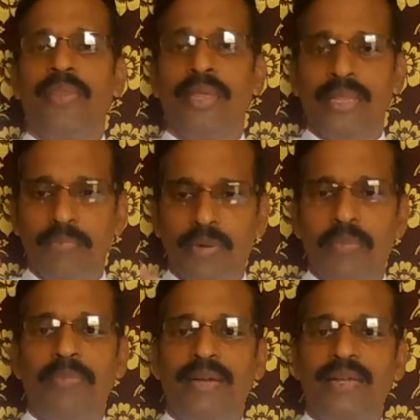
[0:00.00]
the
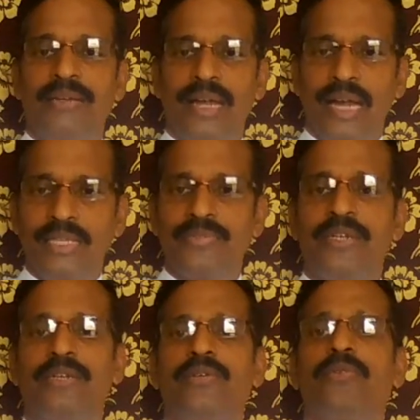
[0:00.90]
property
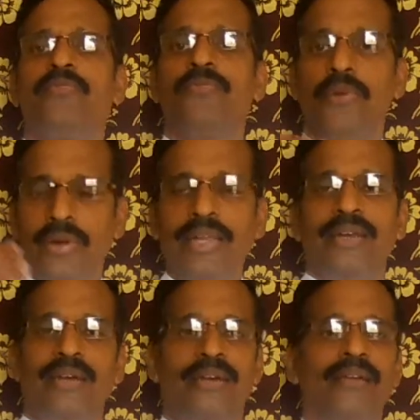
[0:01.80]
transferred to
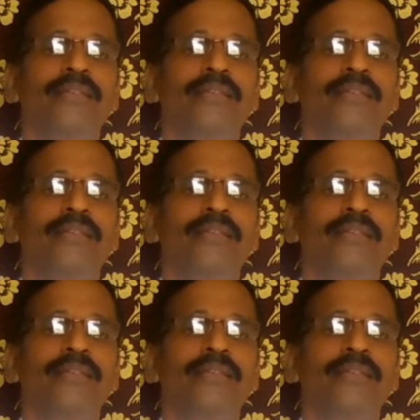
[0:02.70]
foreigner,